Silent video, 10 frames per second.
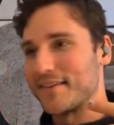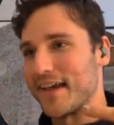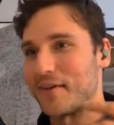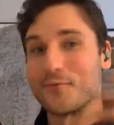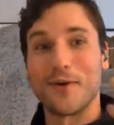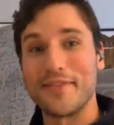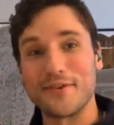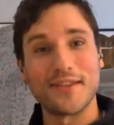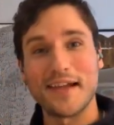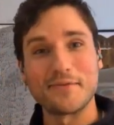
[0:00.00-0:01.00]
like run
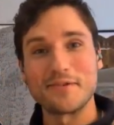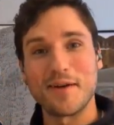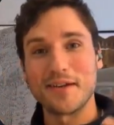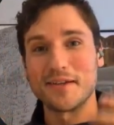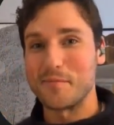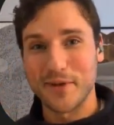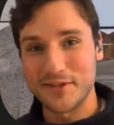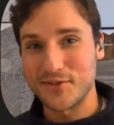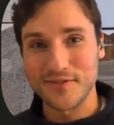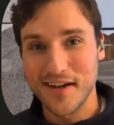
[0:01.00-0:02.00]
their language model a
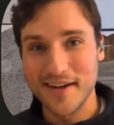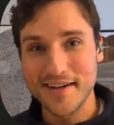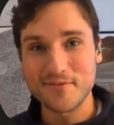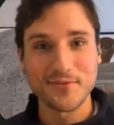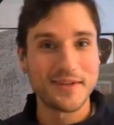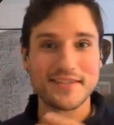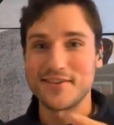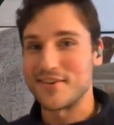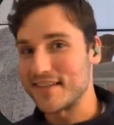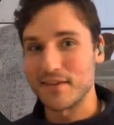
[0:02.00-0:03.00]
bunch of times. When it
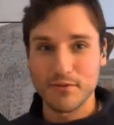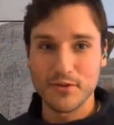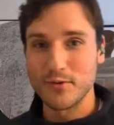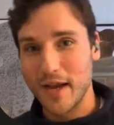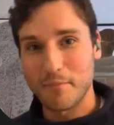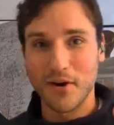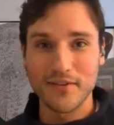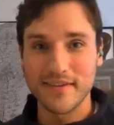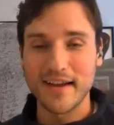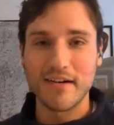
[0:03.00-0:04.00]
starts giving you like
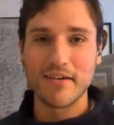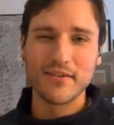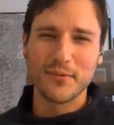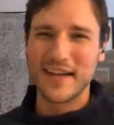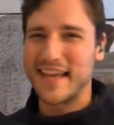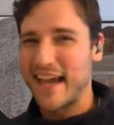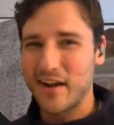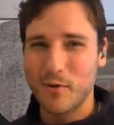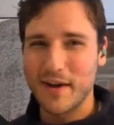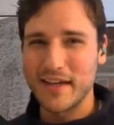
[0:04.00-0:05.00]
parsing errors, when it
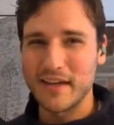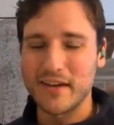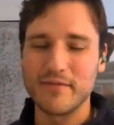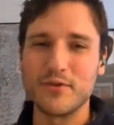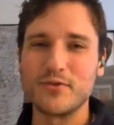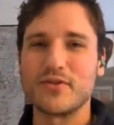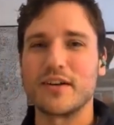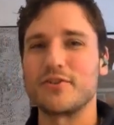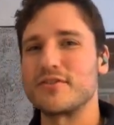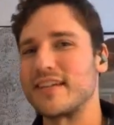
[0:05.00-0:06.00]
can't quite give you
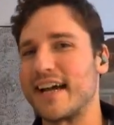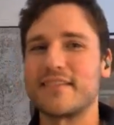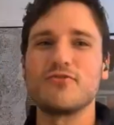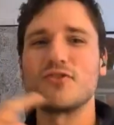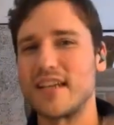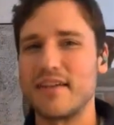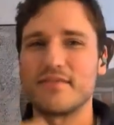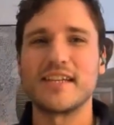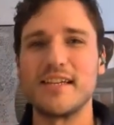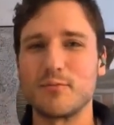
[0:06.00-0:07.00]
structured text, you just
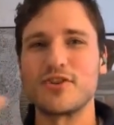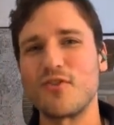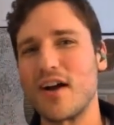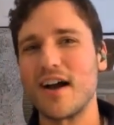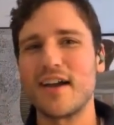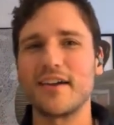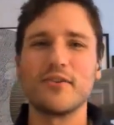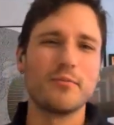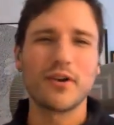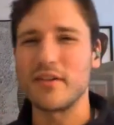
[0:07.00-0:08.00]
have to keep retrying, or
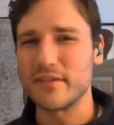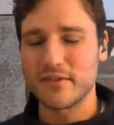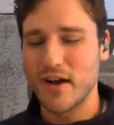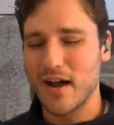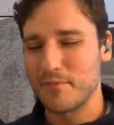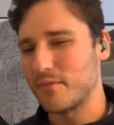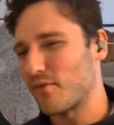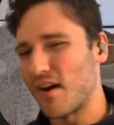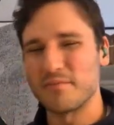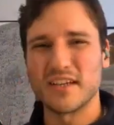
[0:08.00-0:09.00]
you put all this crap in the
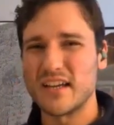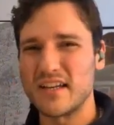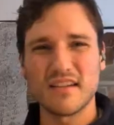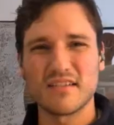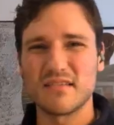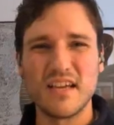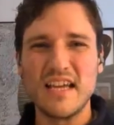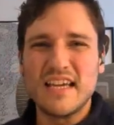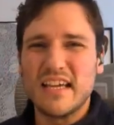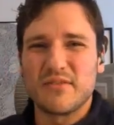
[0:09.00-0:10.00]
prompting, and
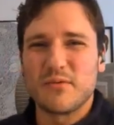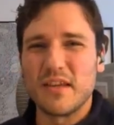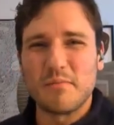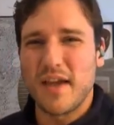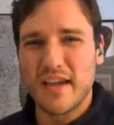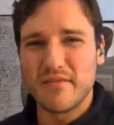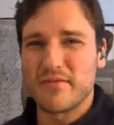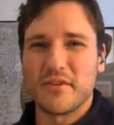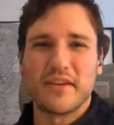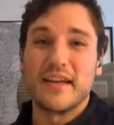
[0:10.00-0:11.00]
it's really
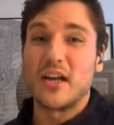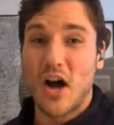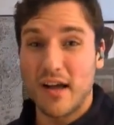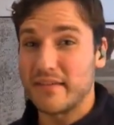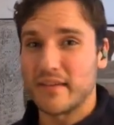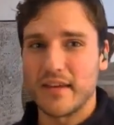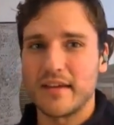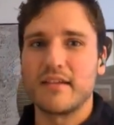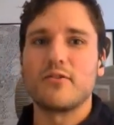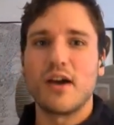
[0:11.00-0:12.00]
painful and costly
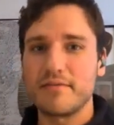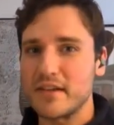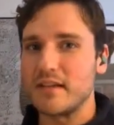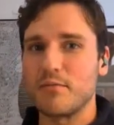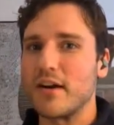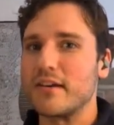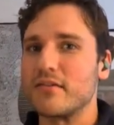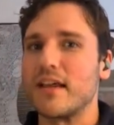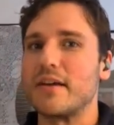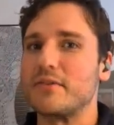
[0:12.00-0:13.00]
because you have to keep running
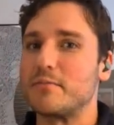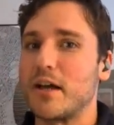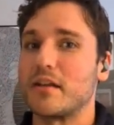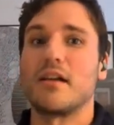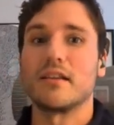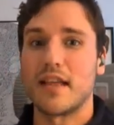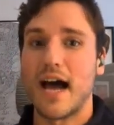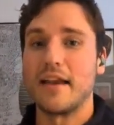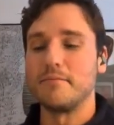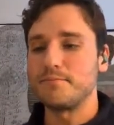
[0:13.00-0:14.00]
your language model a
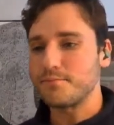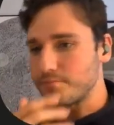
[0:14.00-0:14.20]
lot.